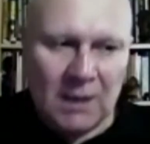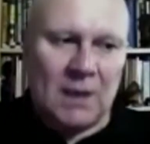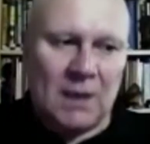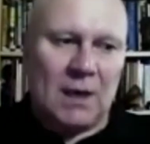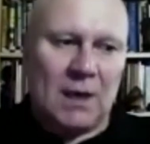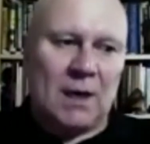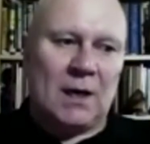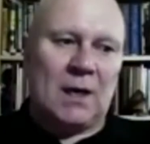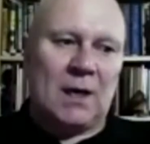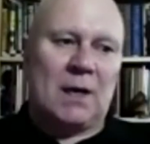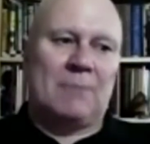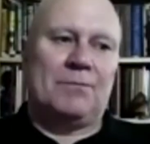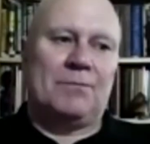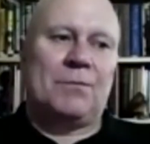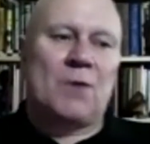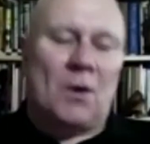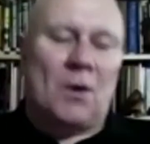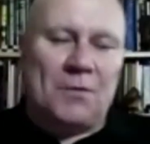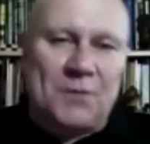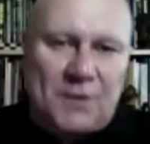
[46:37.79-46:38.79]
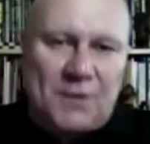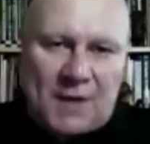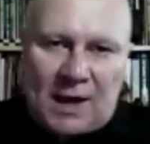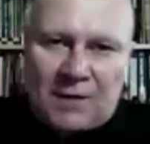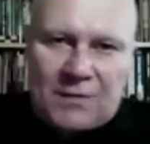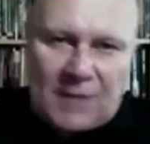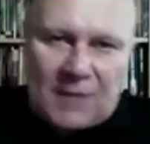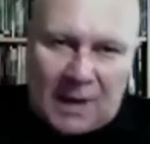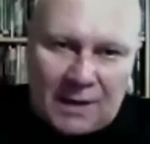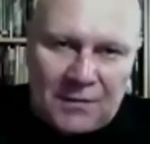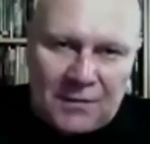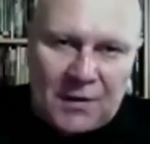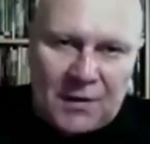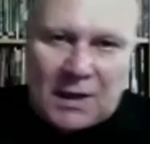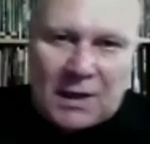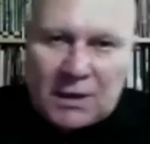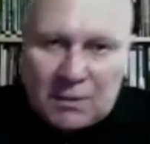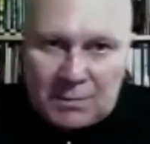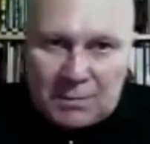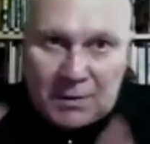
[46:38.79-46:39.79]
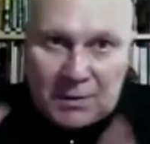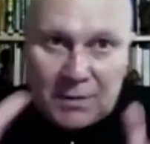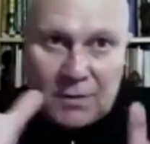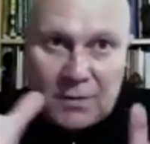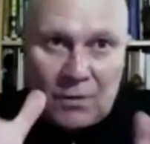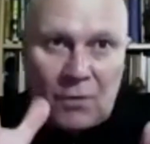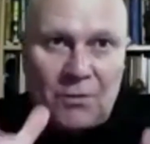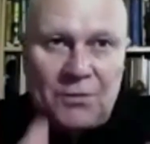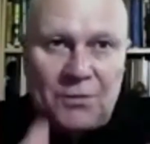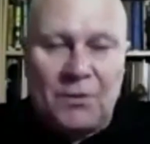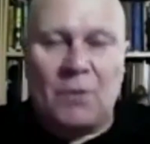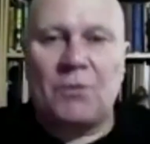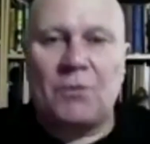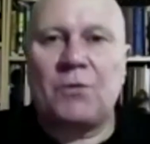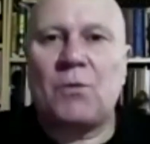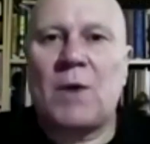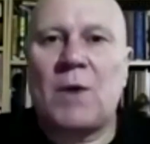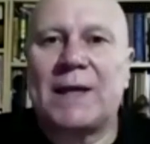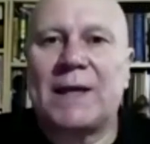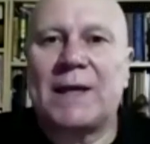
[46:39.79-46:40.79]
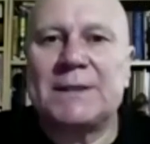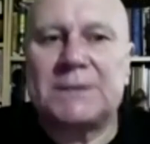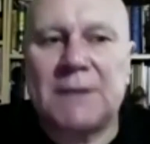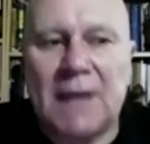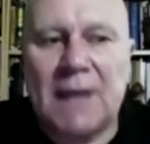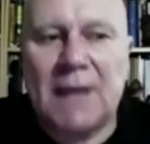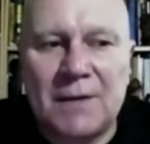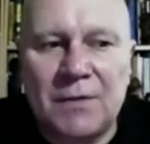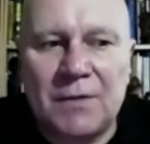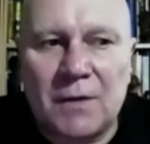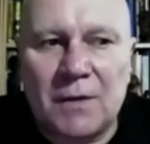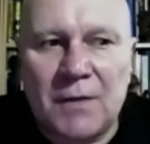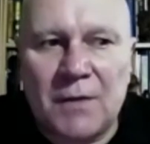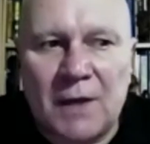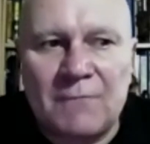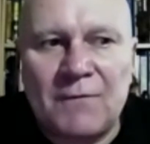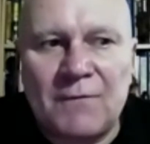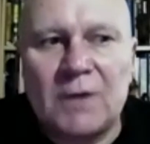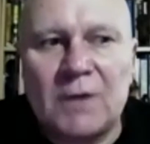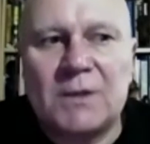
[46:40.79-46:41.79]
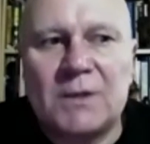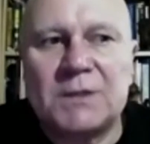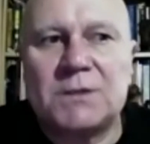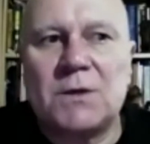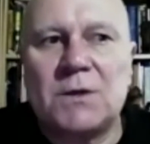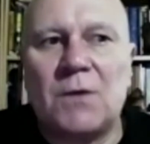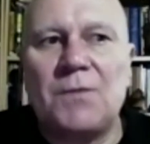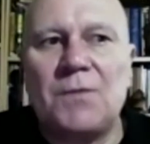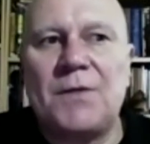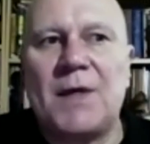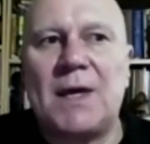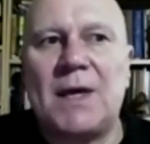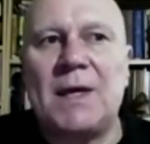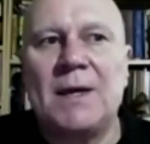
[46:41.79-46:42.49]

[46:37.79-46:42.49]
Not the south-southeast, but the north-northwest, and that they focused on the